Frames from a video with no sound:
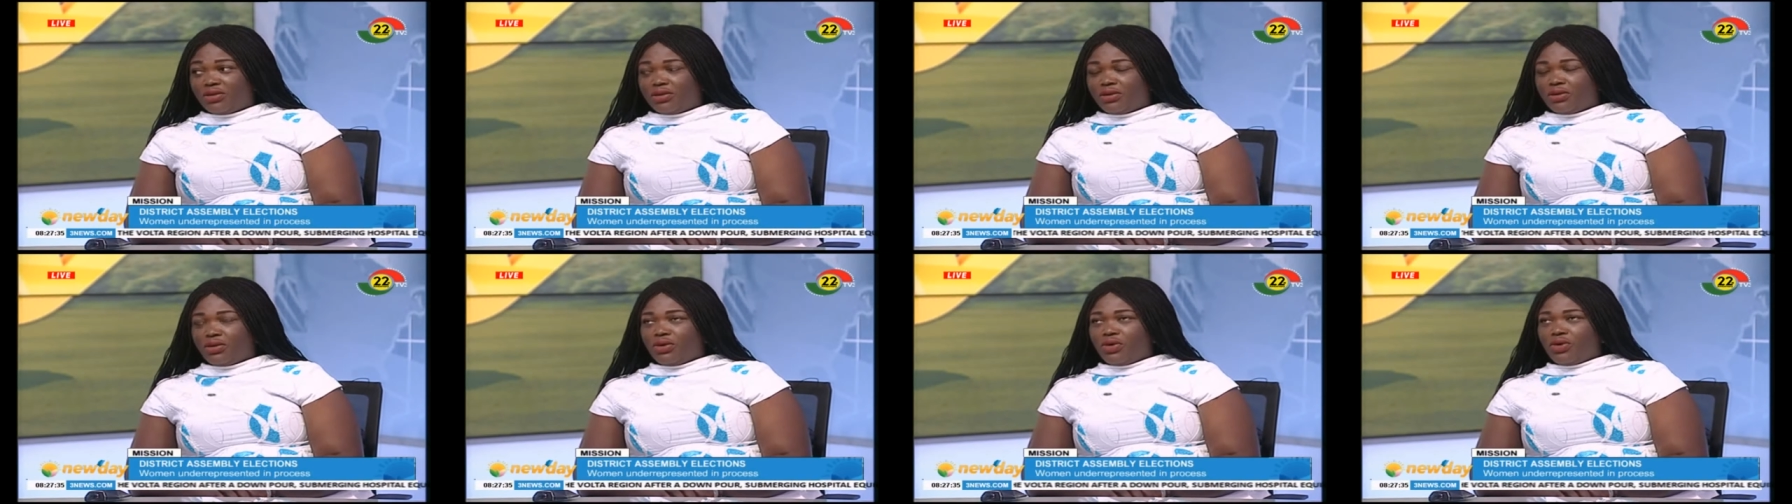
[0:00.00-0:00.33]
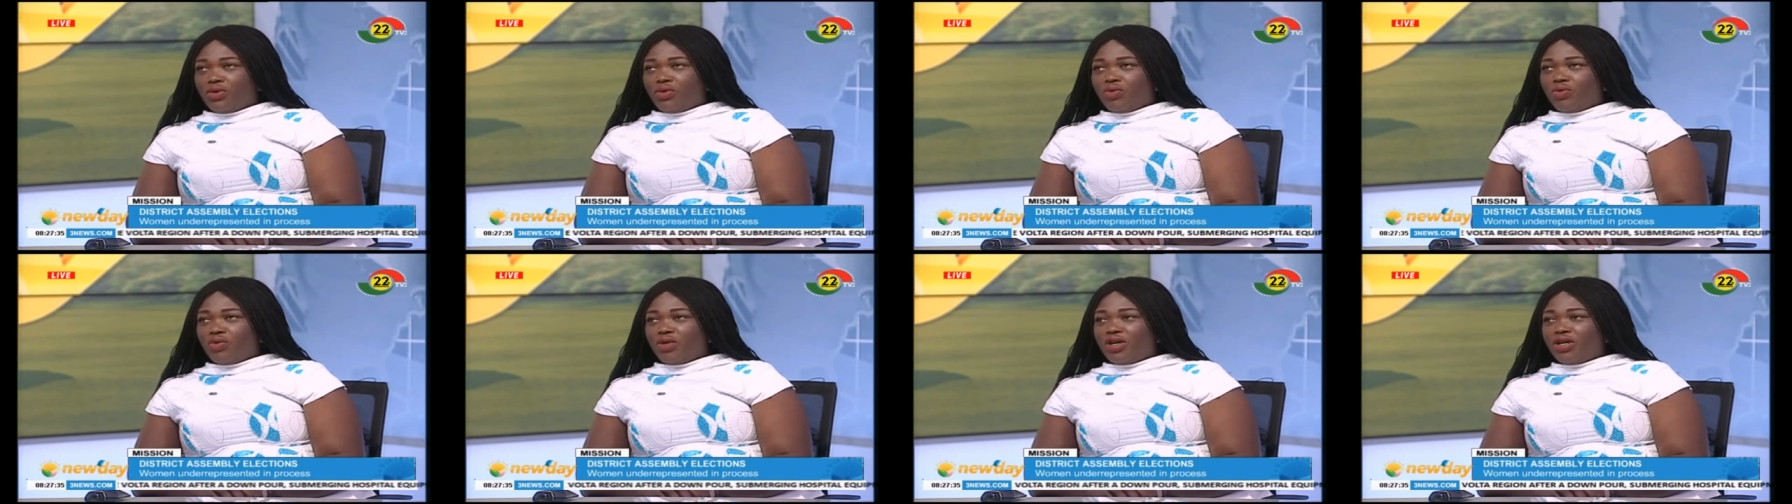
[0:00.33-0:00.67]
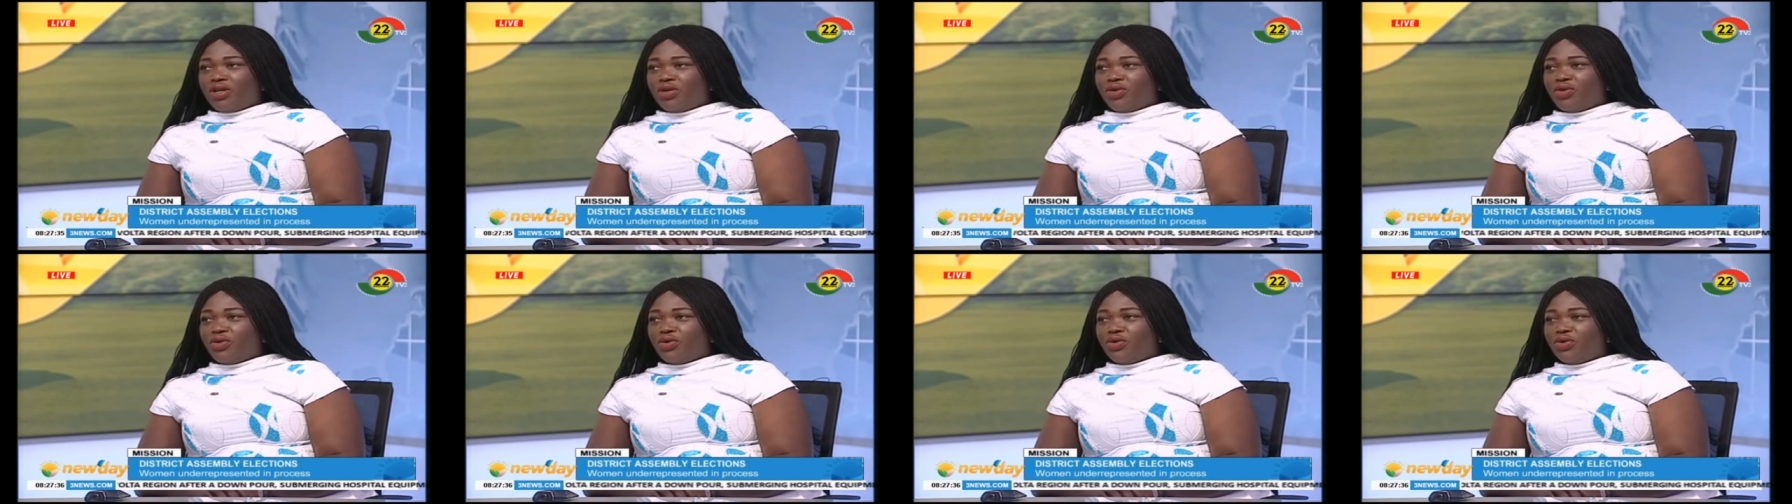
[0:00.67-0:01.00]
Okay.
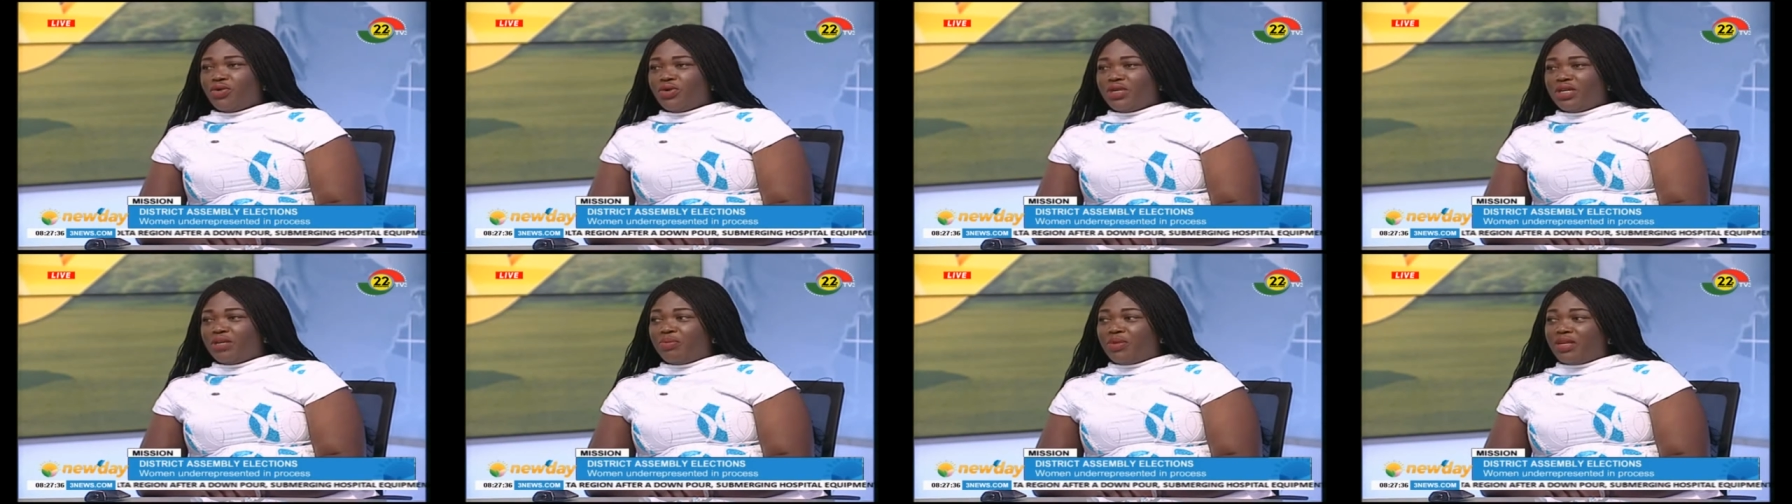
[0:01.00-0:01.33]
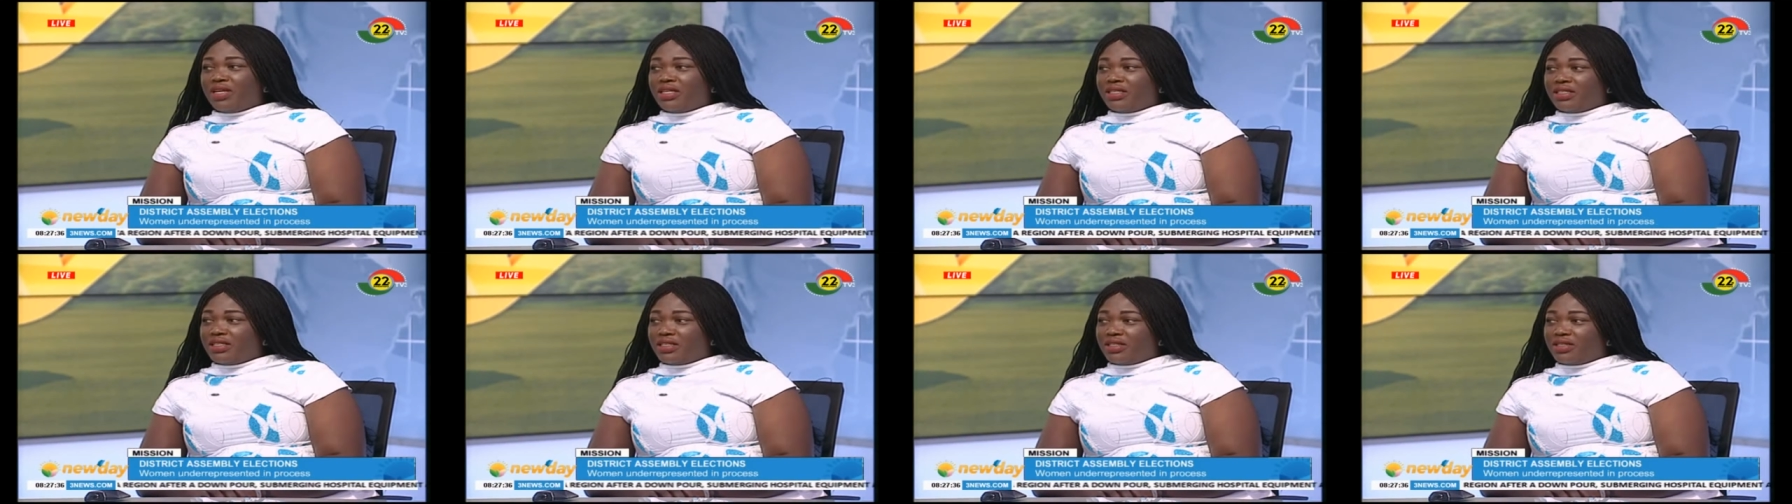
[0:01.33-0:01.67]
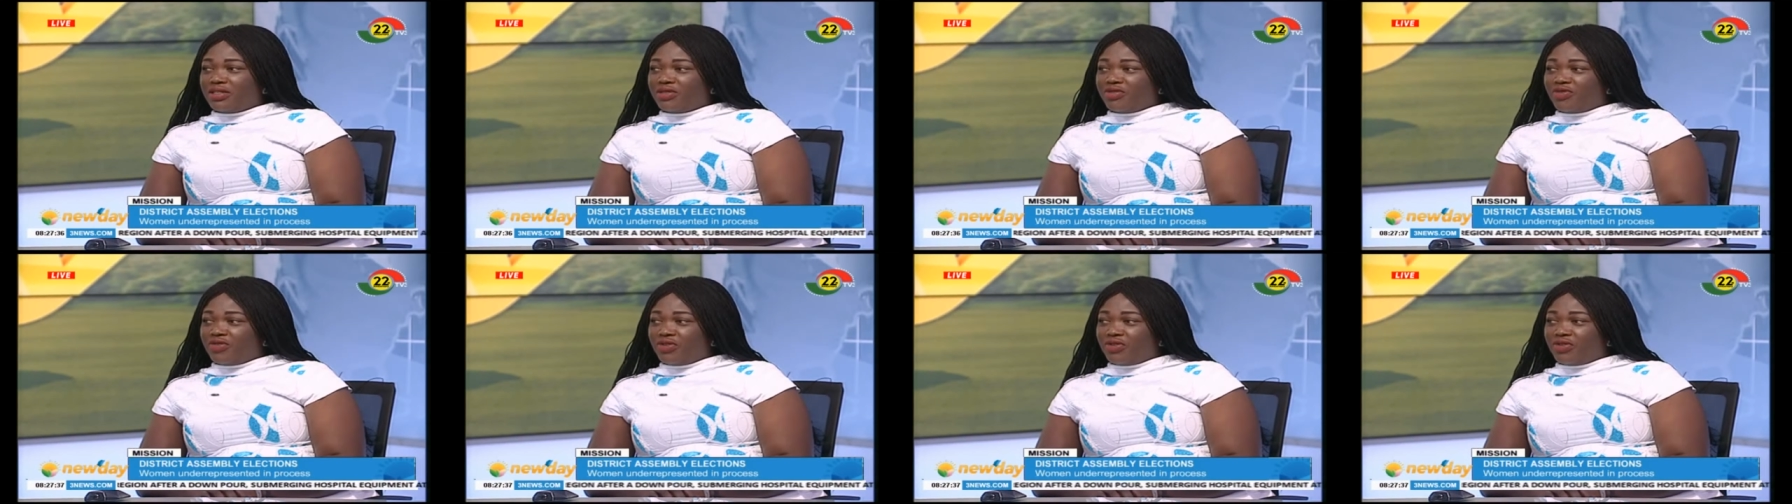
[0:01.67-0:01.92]
When you go, the place is